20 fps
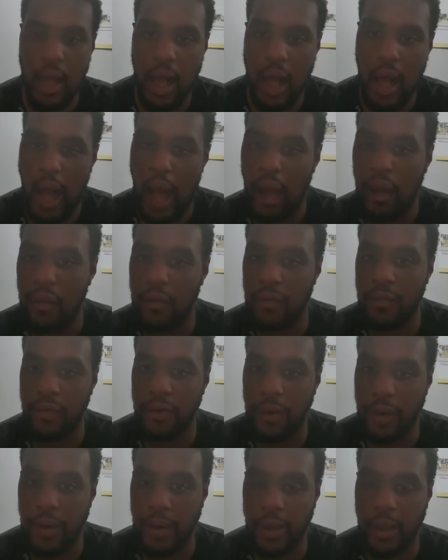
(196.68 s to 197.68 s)
I was
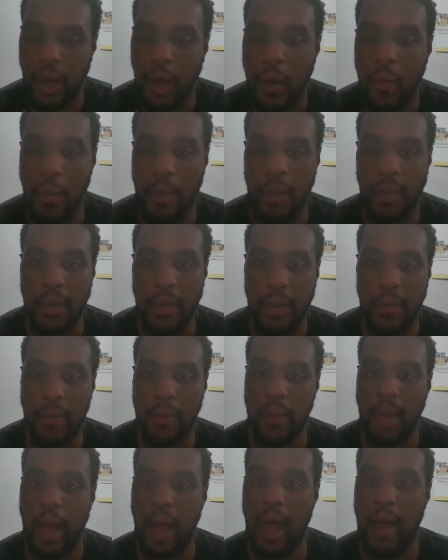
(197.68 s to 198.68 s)
very open
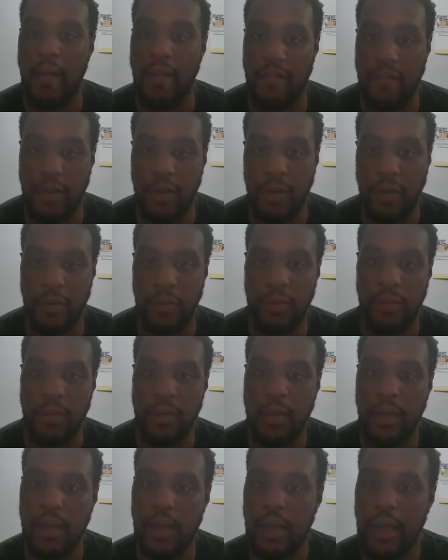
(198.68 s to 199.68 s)
with how I felt.
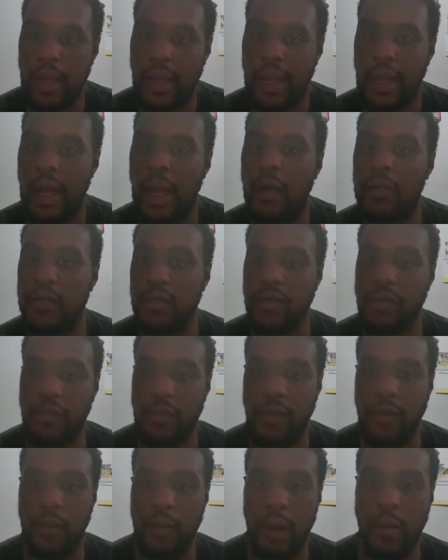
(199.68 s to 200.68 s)
And I also
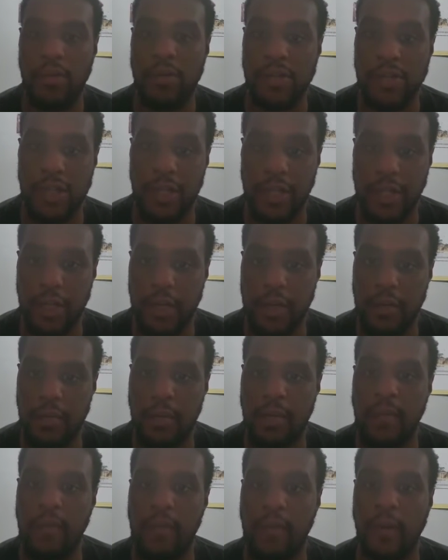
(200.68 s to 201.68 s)
felt when I was younger, my
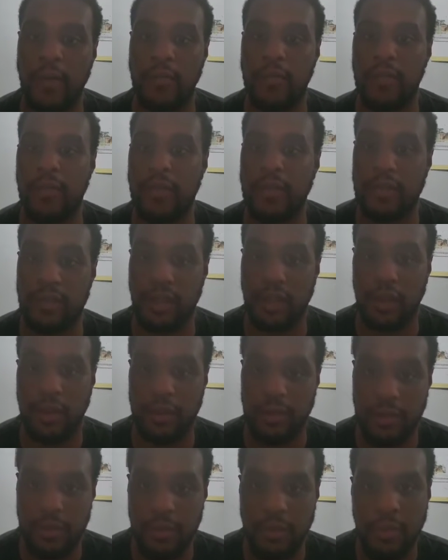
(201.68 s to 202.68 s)
voice was very
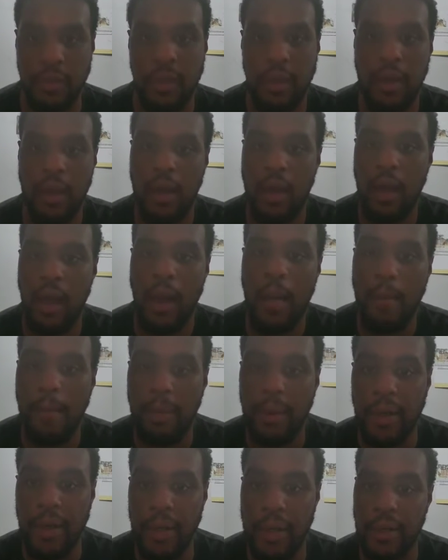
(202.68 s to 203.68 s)
soft.
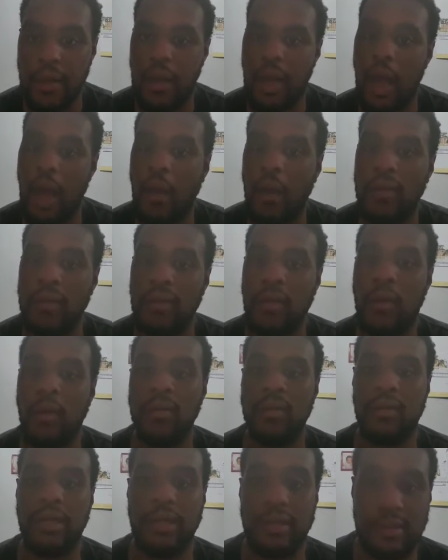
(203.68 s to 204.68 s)
But I wasn't always
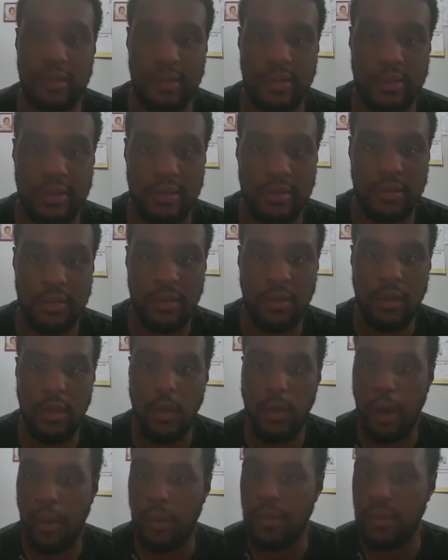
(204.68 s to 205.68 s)
like this.
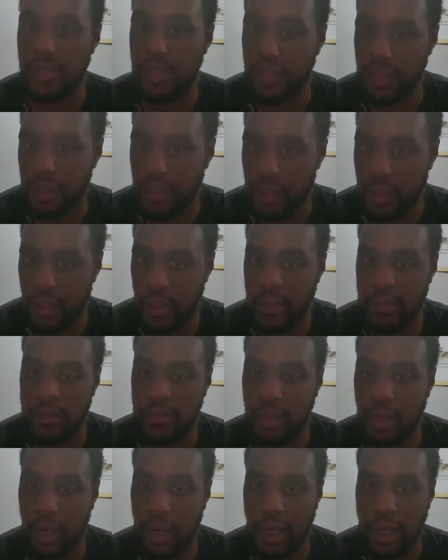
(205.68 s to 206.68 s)
When I was younger in
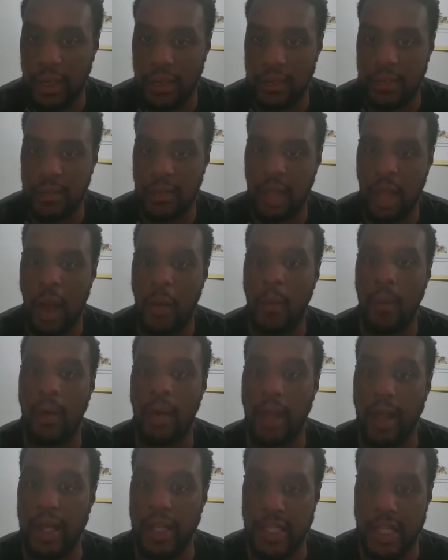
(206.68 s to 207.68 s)
class, I would
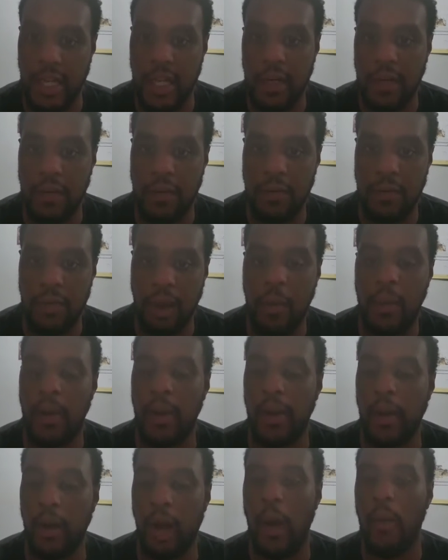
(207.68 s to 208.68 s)
lash out.
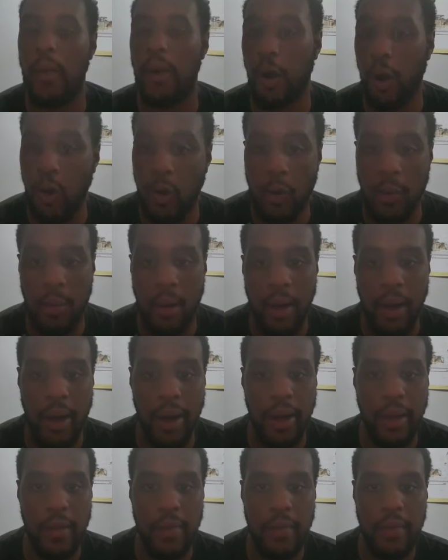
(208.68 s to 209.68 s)
I would hold my